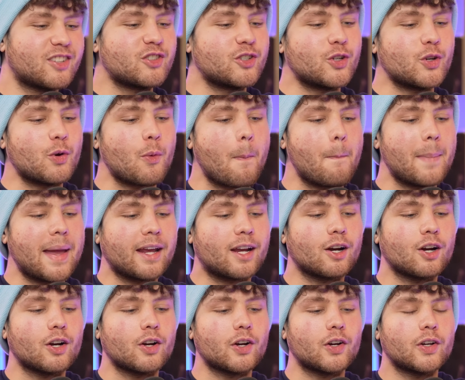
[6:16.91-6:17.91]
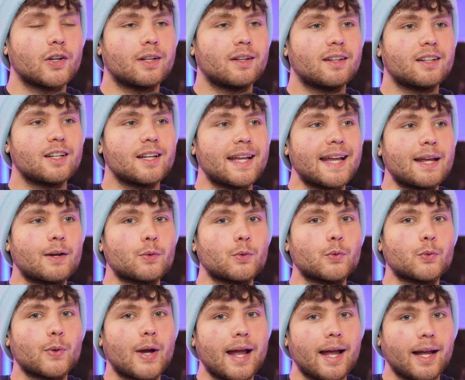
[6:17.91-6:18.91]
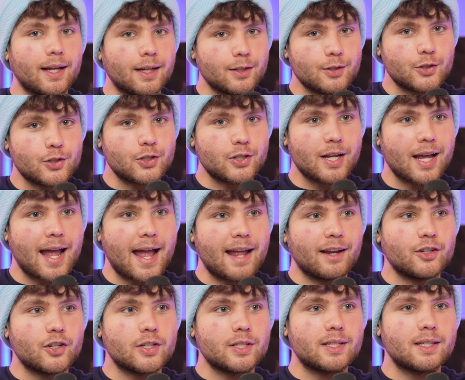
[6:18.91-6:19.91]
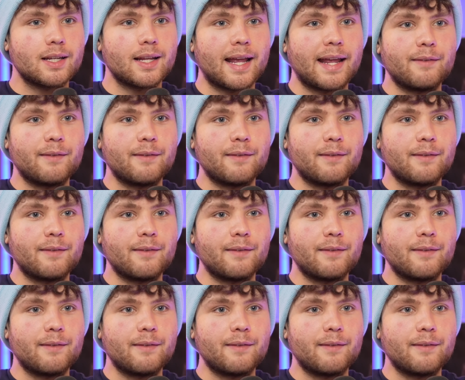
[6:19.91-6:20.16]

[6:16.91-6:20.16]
to make her enraged and just